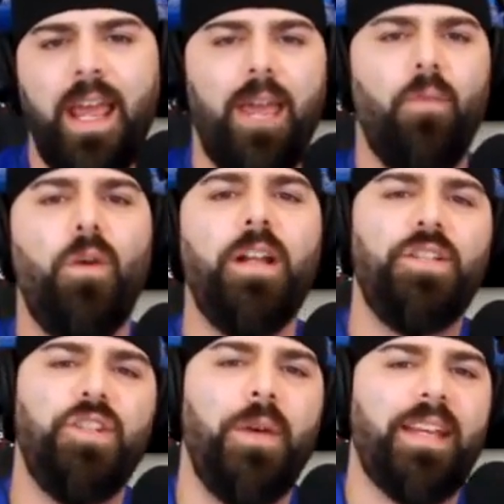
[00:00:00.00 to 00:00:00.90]
And
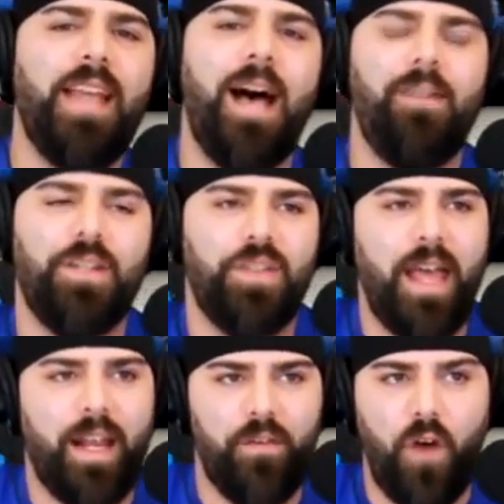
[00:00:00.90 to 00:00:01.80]
wouldn't you acknowledge
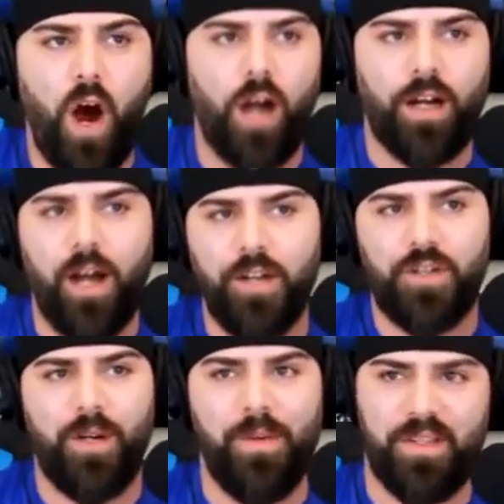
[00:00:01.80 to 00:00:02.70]
that if our
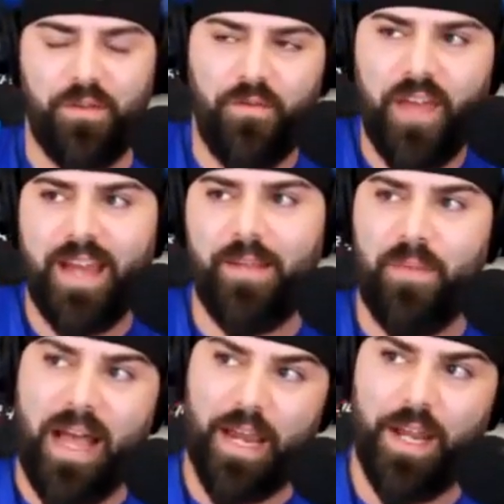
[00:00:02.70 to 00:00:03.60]
country was invaded
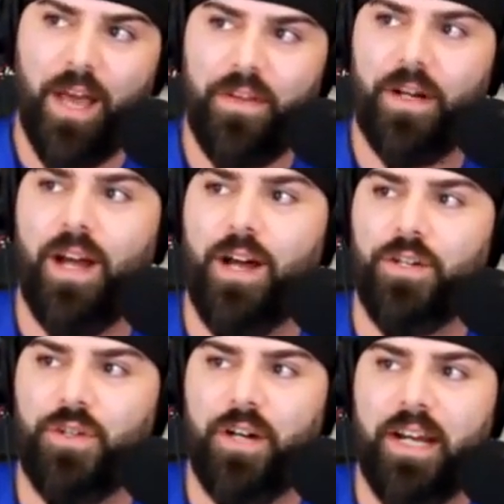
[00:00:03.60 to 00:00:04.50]
by another
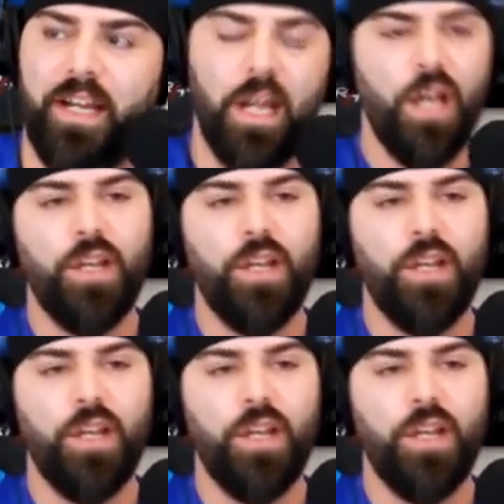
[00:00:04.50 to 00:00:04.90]
country,